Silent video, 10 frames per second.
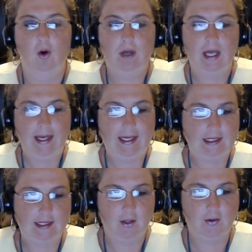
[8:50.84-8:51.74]
Okay,
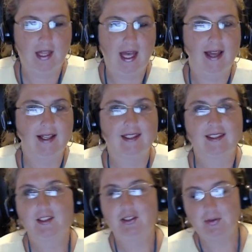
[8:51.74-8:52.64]
so that
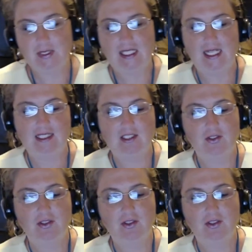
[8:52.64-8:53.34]
is your week, Cancer.